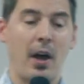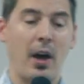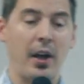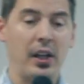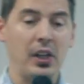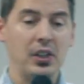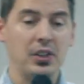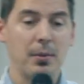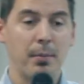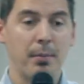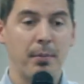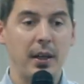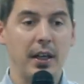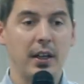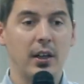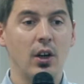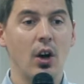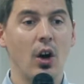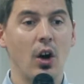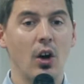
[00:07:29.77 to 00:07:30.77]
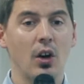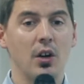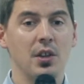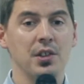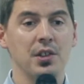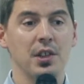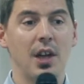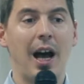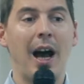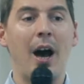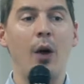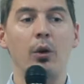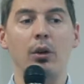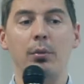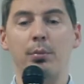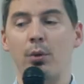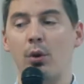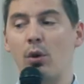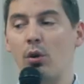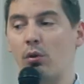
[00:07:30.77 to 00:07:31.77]
IELTS because our
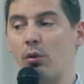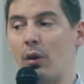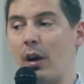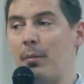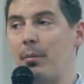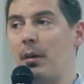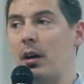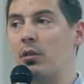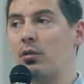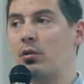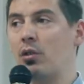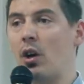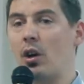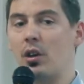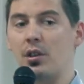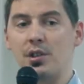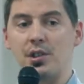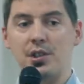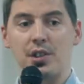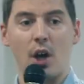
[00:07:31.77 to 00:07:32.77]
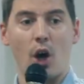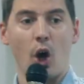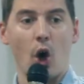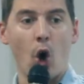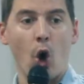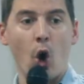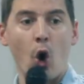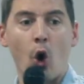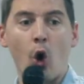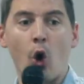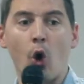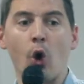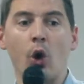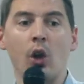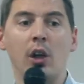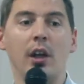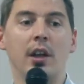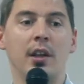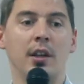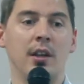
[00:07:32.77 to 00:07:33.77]
program runs
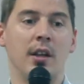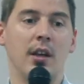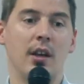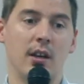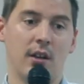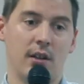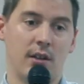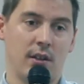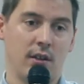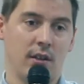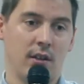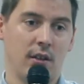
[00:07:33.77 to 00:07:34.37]
all year.